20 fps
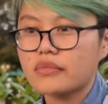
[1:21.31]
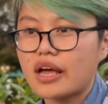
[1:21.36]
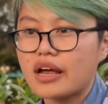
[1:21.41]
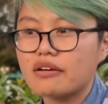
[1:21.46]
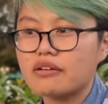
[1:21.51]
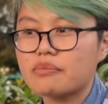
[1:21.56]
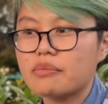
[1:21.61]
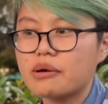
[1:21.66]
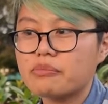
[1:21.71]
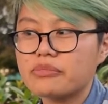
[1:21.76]

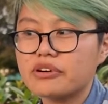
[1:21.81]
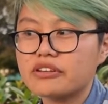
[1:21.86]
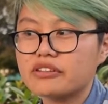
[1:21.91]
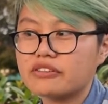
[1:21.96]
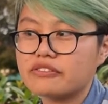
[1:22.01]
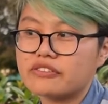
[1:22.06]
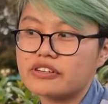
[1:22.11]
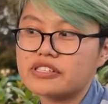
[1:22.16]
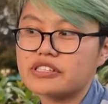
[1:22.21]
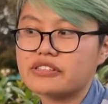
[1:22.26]
I remember
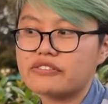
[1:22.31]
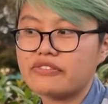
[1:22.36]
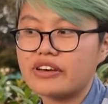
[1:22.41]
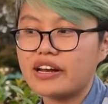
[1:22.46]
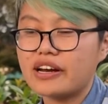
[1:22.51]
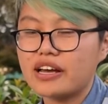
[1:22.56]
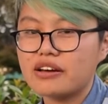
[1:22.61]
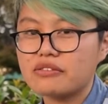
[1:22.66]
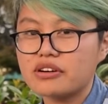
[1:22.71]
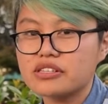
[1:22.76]
the first
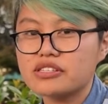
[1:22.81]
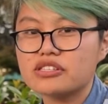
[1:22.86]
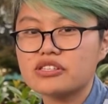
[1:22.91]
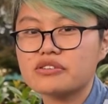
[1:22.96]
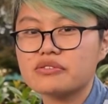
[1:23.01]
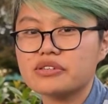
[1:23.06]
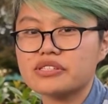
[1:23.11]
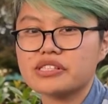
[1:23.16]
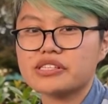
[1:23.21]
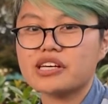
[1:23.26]
event I went
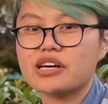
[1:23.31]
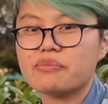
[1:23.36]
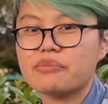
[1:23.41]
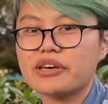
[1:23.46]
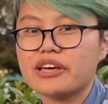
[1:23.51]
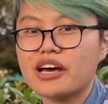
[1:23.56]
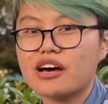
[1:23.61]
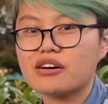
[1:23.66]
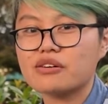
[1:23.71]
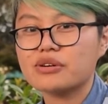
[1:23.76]
to was a
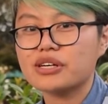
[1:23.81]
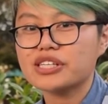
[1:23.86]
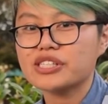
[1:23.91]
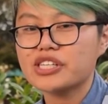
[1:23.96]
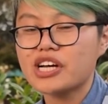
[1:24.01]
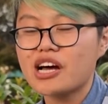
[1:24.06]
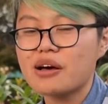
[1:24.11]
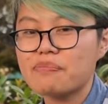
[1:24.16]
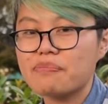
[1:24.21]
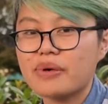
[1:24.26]
coming out
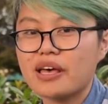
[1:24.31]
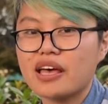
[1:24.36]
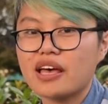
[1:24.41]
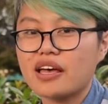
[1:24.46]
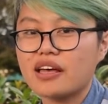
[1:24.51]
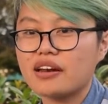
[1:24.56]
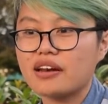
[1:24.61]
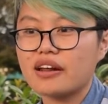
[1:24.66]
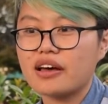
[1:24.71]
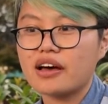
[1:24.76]
workshop,
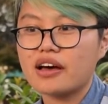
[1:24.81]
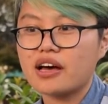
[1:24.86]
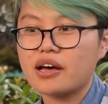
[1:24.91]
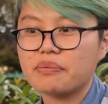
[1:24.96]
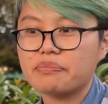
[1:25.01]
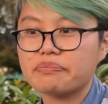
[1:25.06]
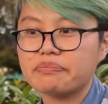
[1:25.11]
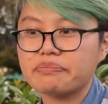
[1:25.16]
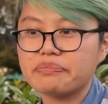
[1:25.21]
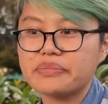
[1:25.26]
and
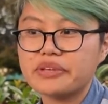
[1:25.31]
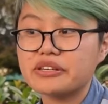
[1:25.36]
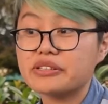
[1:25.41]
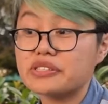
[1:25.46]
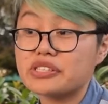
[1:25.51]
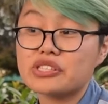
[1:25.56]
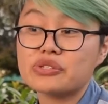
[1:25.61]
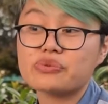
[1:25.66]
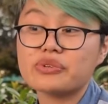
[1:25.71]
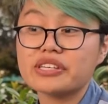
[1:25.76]
it
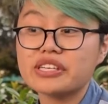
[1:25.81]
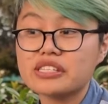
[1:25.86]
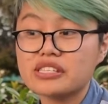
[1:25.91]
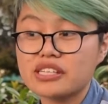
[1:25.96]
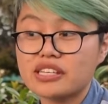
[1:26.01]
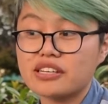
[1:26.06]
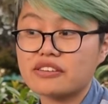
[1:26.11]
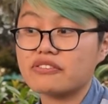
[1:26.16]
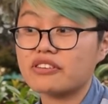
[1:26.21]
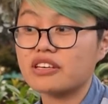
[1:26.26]
was just really
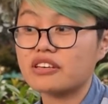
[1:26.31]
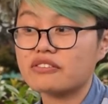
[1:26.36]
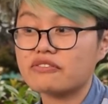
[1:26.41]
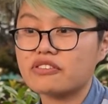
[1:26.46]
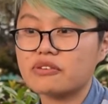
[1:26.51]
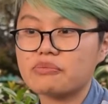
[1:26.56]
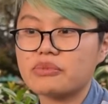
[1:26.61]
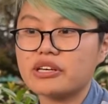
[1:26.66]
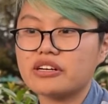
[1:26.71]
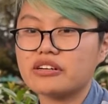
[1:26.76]

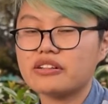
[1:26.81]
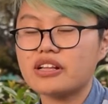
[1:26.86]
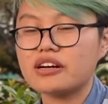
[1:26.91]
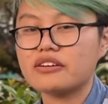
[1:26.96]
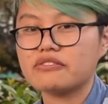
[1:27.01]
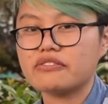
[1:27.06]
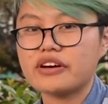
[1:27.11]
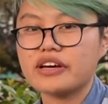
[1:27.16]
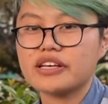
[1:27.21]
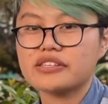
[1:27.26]
significant for me in a
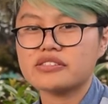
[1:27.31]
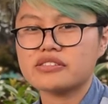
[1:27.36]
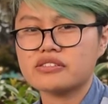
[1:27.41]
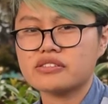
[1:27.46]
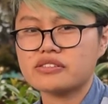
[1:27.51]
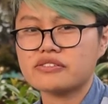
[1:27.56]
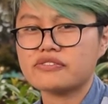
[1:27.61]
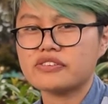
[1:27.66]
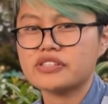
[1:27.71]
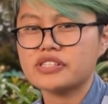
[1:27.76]
lot of ways. It
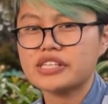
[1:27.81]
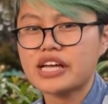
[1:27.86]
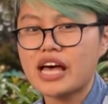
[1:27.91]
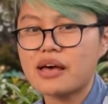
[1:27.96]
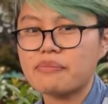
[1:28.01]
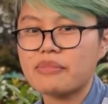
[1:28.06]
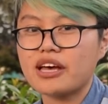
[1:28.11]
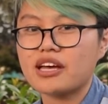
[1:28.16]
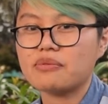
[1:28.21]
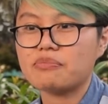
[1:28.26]
was the first
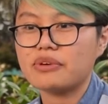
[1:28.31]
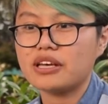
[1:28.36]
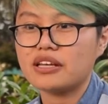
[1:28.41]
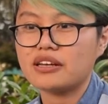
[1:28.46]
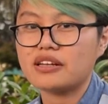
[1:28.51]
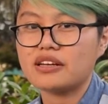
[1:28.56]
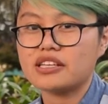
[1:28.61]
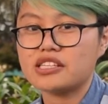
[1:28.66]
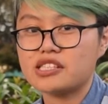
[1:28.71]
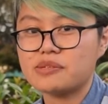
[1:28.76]
time I'd
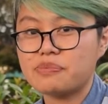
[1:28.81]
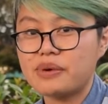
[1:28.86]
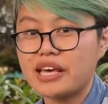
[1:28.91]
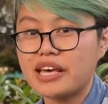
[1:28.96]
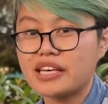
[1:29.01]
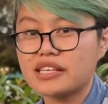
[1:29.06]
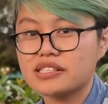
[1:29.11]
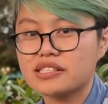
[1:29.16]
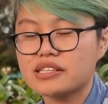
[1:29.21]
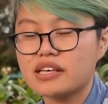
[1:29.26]
been in a
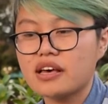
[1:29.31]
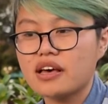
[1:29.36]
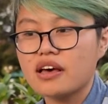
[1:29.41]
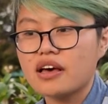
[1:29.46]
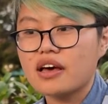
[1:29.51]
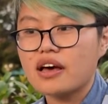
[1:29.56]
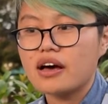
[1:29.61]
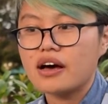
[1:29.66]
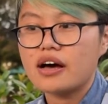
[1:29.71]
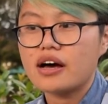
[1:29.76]
space
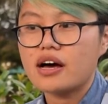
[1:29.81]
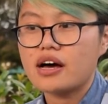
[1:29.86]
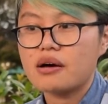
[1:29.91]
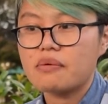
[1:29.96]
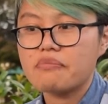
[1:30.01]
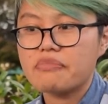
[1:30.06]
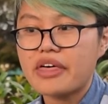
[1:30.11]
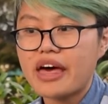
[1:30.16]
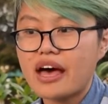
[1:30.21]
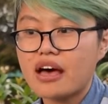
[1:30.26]

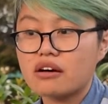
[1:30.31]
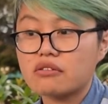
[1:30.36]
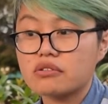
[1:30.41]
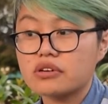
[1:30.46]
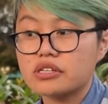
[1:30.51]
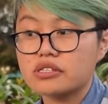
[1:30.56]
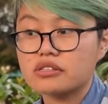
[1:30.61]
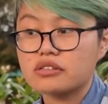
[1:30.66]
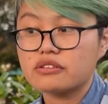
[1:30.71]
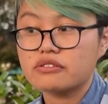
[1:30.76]
that
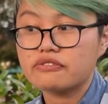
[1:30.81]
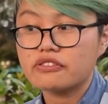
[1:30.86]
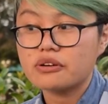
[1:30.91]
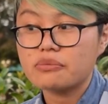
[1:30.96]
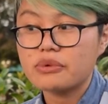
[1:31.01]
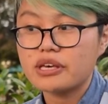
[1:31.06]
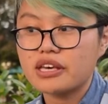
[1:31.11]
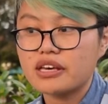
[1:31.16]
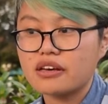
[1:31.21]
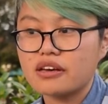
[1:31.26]
was
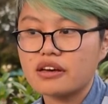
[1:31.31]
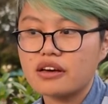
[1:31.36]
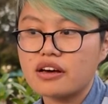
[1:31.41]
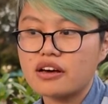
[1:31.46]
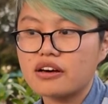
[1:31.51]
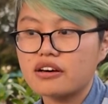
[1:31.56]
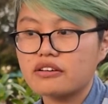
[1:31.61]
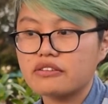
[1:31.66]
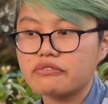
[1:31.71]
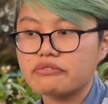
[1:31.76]
affirming
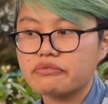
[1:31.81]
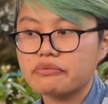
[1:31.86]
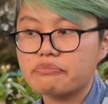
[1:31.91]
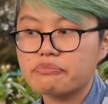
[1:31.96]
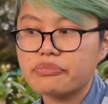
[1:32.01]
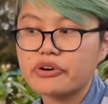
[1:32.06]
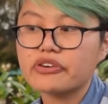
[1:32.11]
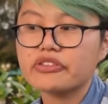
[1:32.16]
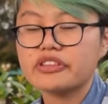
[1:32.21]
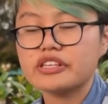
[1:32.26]

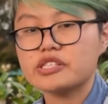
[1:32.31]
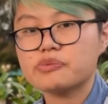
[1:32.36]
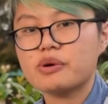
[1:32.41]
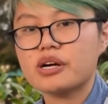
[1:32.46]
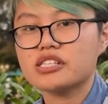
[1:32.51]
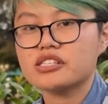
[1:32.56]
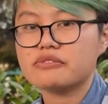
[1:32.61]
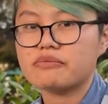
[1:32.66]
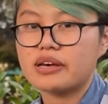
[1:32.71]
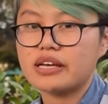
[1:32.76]
of both these
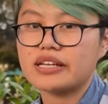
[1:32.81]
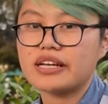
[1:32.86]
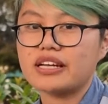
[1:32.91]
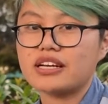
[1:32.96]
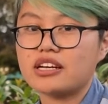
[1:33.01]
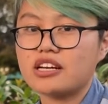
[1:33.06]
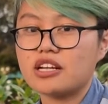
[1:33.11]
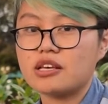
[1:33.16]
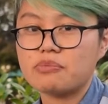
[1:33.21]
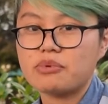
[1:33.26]
parts of my
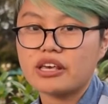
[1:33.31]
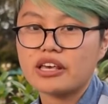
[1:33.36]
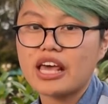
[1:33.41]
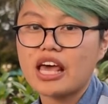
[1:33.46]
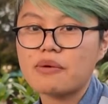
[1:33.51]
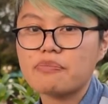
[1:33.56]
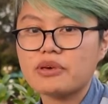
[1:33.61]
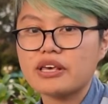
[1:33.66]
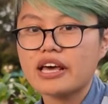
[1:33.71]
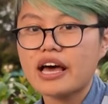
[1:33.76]
identity,
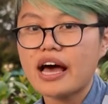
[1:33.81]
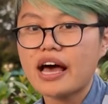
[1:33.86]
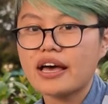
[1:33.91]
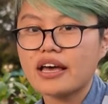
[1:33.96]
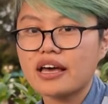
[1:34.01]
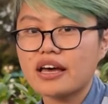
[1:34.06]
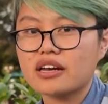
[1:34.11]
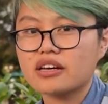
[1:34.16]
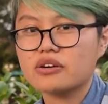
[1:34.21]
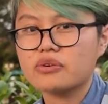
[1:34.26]
being
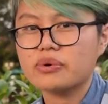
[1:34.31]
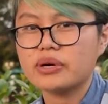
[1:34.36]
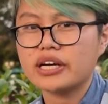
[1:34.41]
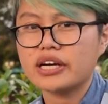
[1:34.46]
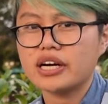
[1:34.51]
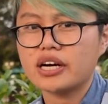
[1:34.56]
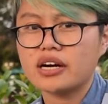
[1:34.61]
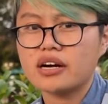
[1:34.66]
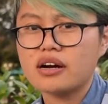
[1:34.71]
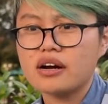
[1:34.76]
API and
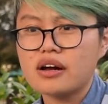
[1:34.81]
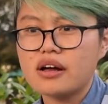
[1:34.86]
queer.